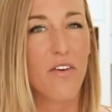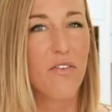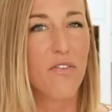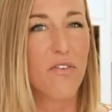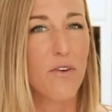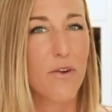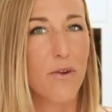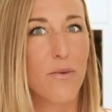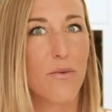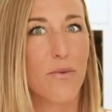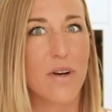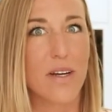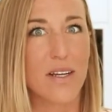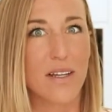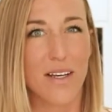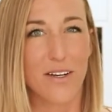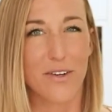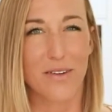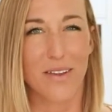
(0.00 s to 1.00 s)
few
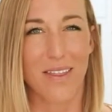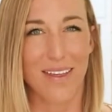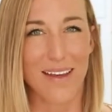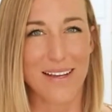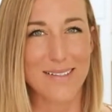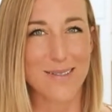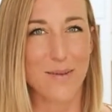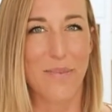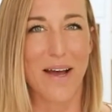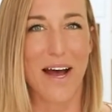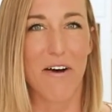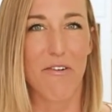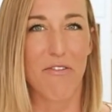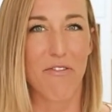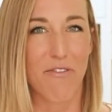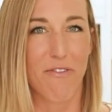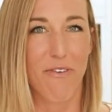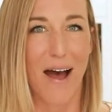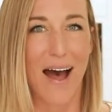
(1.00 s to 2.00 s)
really good things about
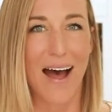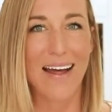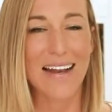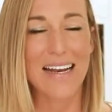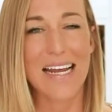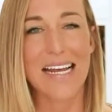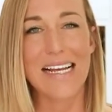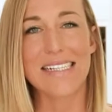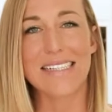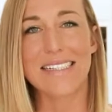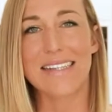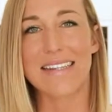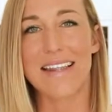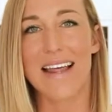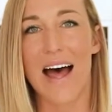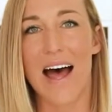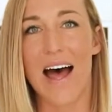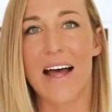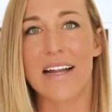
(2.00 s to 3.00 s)
fat is
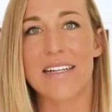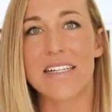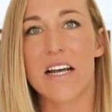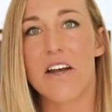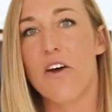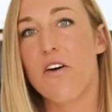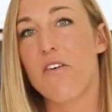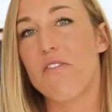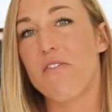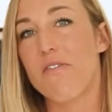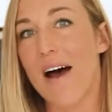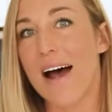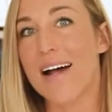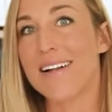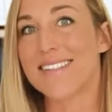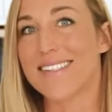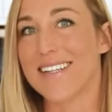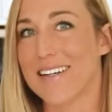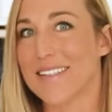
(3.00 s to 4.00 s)
that
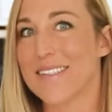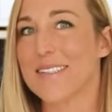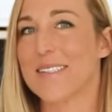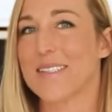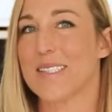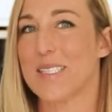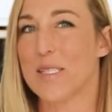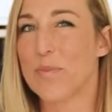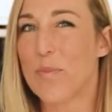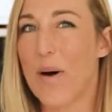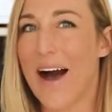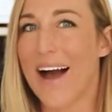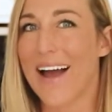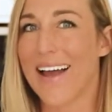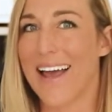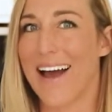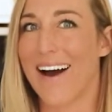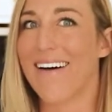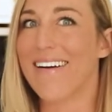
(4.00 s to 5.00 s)
fat doesn't
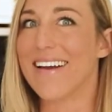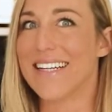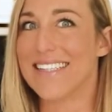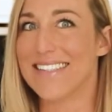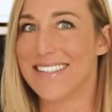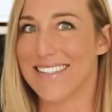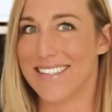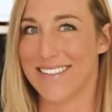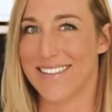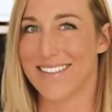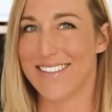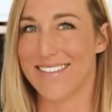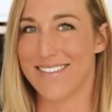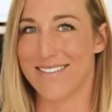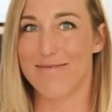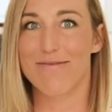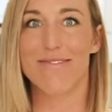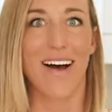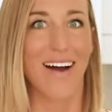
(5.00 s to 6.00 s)
spike our
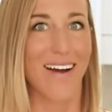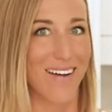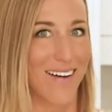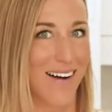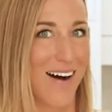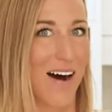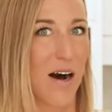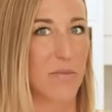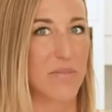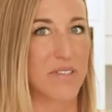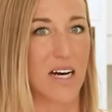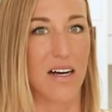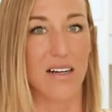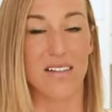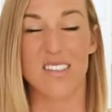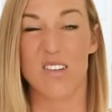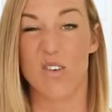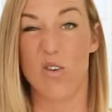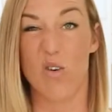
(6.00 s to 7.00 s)
insulin like carb
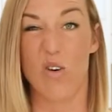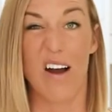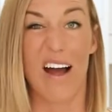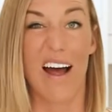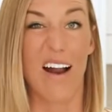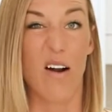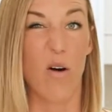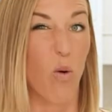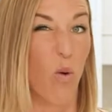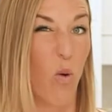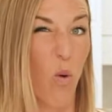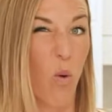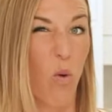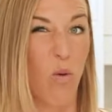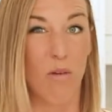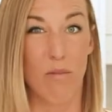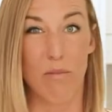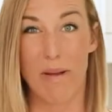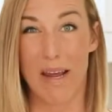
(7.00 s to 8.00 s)
does, or at
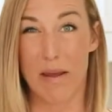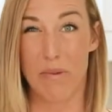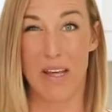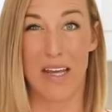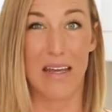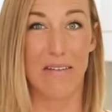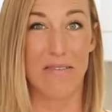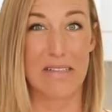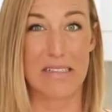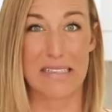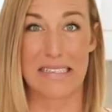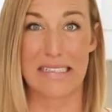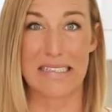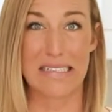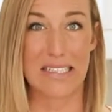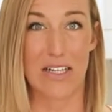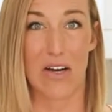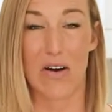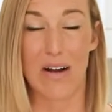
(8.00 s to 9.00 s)
all, or maybe even just
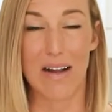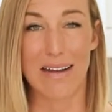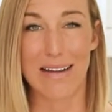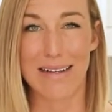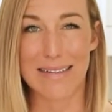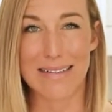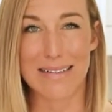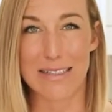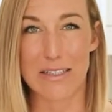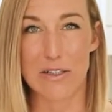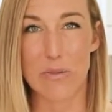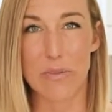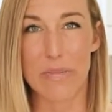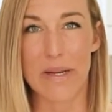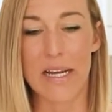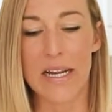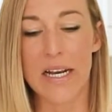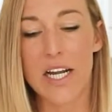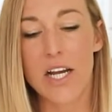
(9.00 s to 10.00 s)
the tiniest little
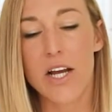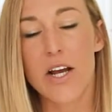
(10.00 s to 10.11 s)
bit.